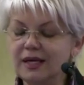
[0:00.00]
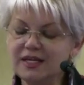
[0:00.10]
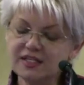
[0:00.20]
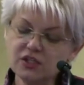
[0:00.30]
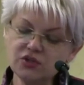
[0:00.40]

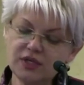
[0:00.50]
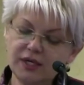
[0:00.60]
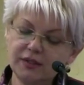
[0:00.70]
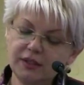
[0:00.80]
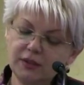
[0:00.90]

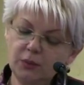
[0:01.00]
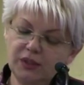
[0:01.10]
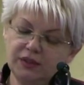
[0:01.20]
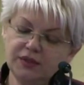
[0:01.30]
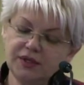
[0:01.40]
associated
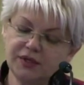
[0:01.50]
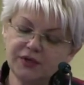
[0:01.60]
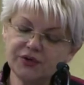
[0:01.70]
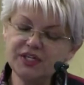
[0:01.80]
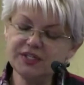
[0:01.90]
with
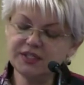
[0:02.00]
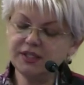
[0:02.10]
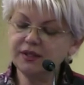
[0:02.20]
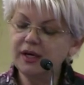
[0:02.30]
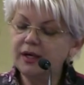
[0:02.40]

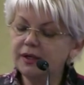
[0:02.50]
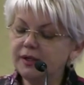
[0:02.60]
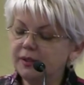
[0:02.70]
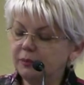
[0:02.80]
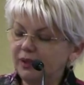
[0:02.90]
increasing
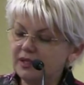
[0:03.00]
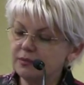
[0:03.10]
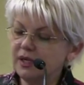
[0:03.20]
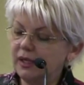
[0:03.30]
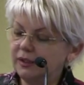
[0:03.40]
in
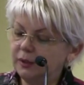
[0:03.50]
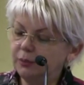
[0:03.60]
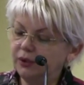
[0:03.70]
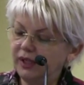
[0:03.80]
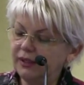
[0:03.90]
plasma
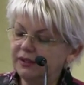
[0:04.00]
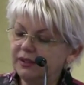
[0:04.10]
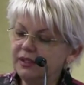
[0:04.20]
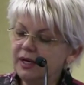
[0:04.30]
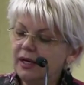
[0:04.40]

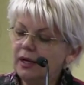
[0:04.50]
adiponectin,